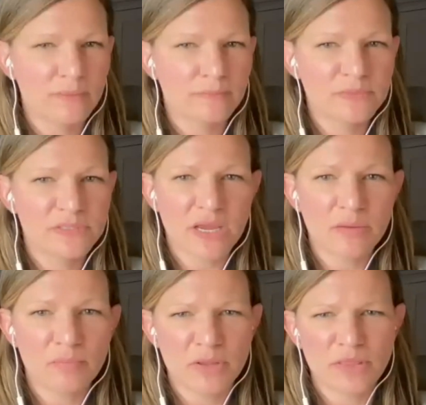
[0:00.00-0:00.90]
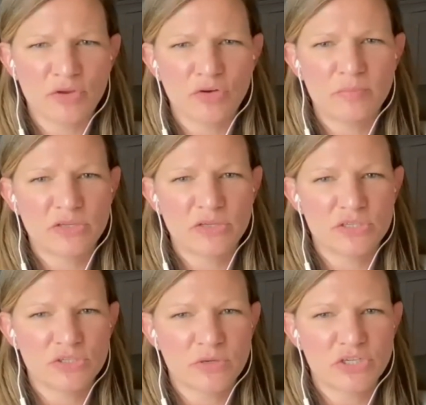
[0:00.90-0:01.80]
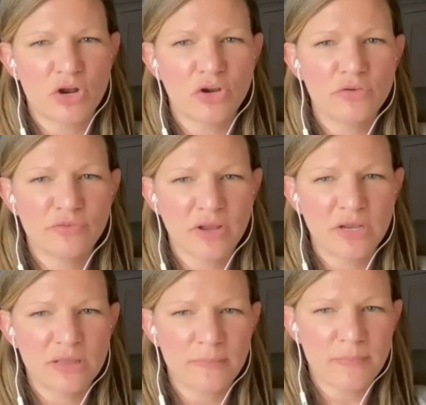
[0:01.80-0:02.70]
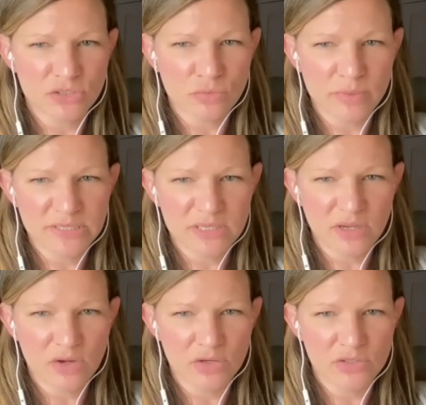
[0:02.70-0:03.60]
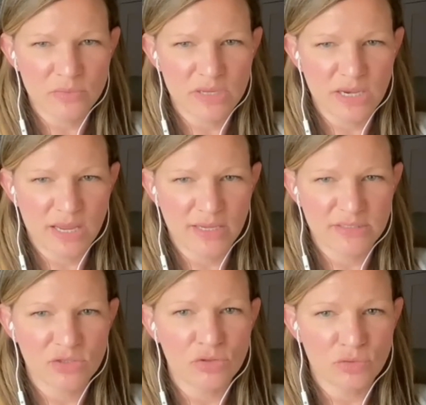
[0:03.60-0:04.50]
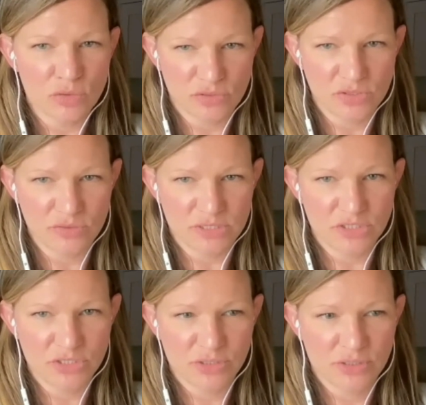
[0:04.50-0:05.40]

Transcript: second and third parts to this question. Are you finding that muscle wasting occurs with the enhanced glucose usage?